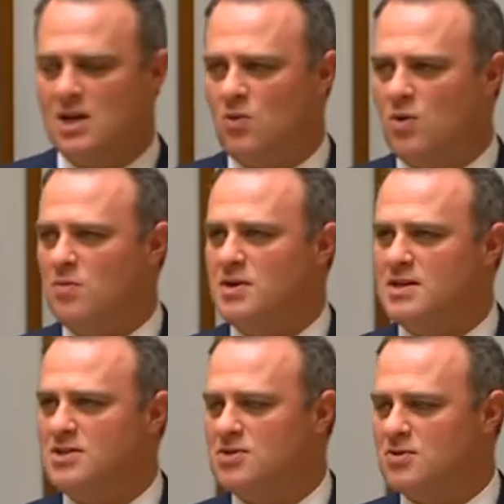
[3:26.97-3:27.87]
what we
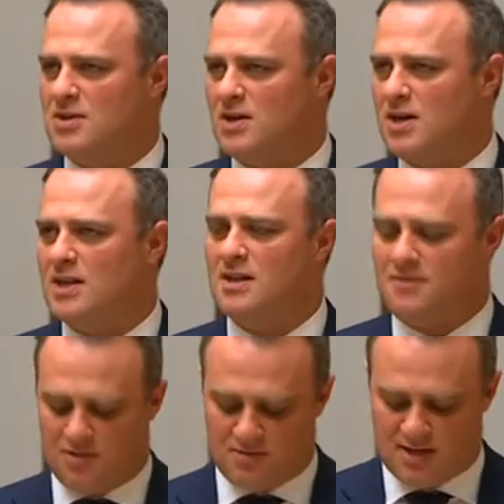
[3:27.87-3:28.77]
need to do at the high
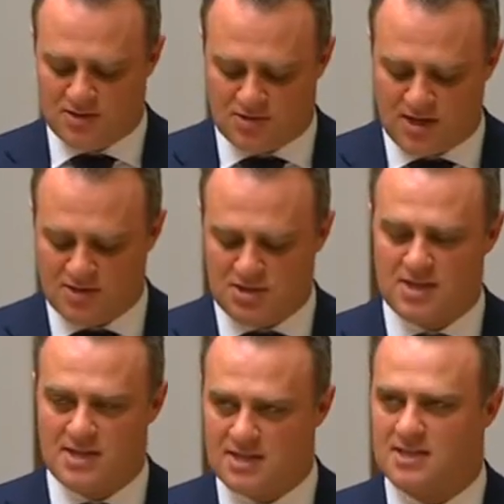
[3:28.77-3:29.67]
level around strategy,
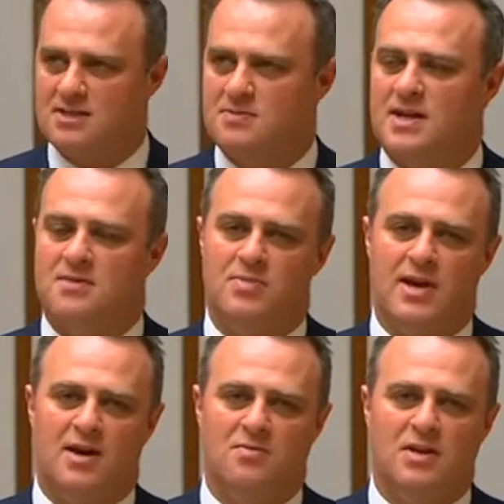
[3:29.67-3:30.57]
and yes, it's about
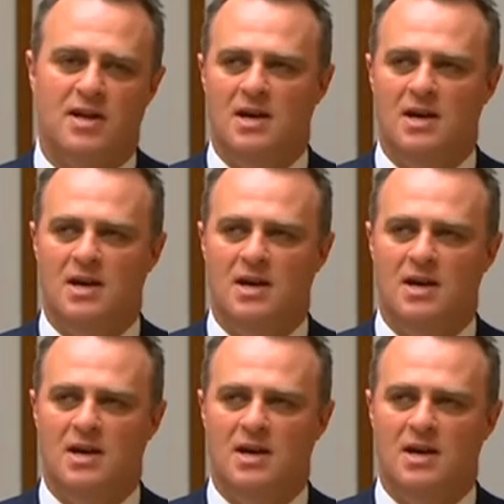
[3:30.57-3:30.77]
empowerment,